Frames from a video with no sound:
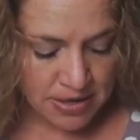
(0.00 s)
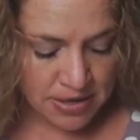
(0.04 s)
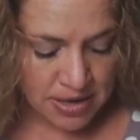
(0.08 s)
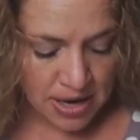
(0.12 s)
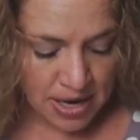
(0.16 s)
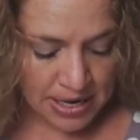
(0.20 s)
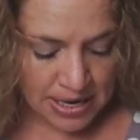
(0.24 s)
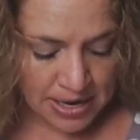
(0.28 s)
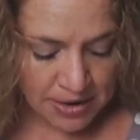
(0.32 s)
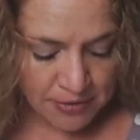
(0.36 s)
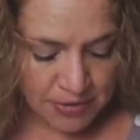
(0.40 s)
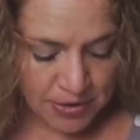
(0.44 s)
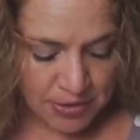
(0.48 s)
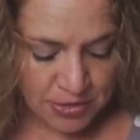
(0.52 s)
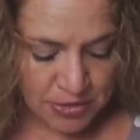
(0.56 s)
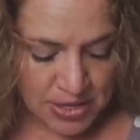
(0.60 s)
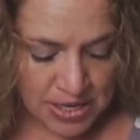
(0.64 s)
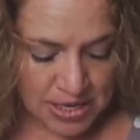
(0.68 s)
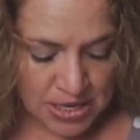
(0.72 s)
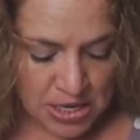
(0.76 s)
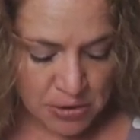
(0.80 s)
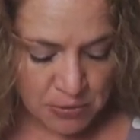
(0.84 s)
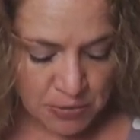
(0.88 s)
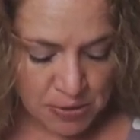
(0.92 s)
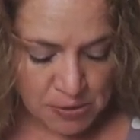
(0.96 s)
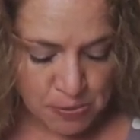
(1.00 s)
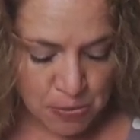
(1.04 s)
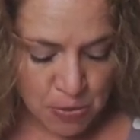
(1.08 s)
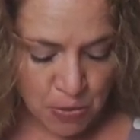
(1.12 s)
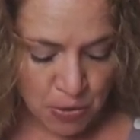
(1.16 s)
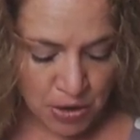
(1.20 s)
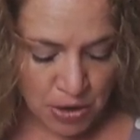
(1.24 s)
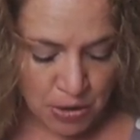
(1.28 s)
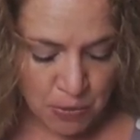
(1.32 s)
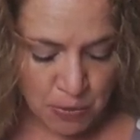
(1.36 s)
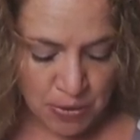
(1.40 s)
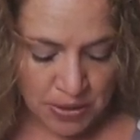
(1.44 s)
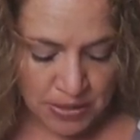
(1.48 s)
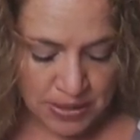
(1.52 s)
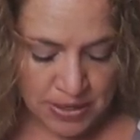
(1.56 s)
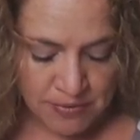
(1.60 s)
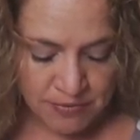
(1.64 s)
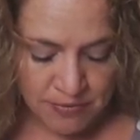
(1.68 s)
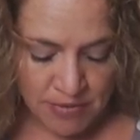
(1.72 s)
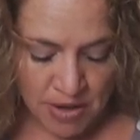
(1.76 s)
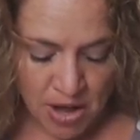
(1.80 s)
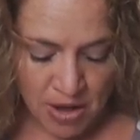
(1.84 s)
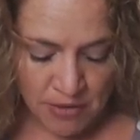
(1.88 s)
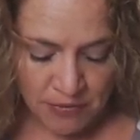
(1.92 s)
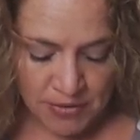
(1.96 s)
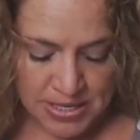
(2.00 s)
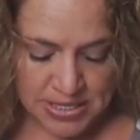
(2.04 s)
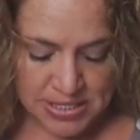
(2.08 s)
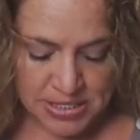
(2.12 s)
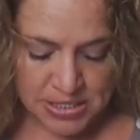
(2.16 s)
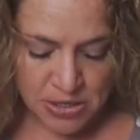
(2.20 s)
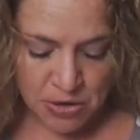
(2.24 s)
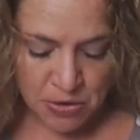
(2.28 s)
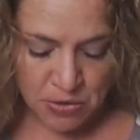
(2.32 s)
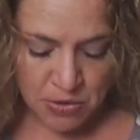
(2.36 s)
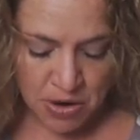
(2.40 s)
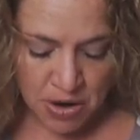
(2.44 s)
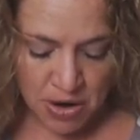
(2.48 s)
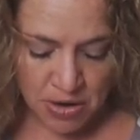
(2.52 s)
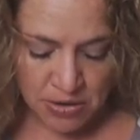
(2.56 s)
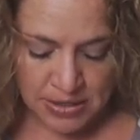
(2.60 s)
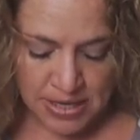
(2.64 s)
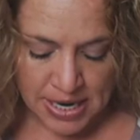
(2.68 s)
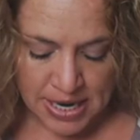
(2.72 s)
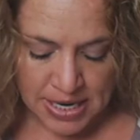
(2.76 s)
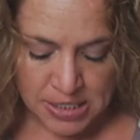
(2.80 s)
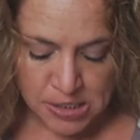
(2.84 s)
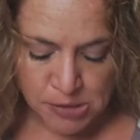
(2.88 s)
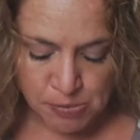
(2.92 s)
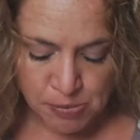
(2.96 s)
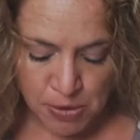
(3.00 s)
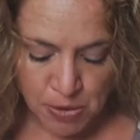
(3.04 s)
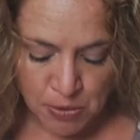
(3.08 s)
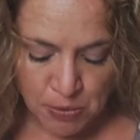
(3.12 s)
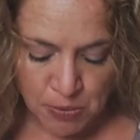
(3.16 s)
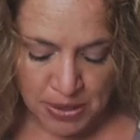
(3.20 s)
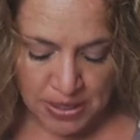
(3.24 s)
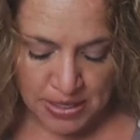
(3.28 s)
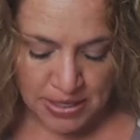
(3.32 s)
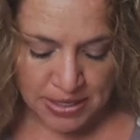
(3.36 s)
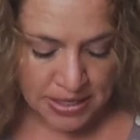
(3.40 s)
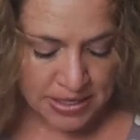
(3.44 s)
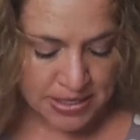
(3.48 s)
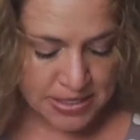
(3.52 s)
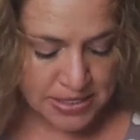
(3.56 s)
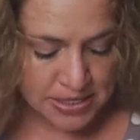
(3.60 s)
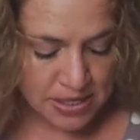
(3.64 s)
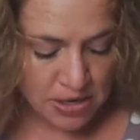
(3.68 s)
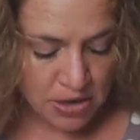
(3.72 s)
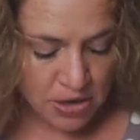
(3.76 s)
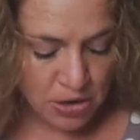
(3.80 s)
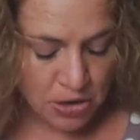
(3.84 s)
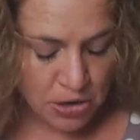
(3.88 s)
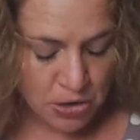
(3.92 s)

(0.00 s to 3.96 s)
Not everything you report will involve a so called expert witness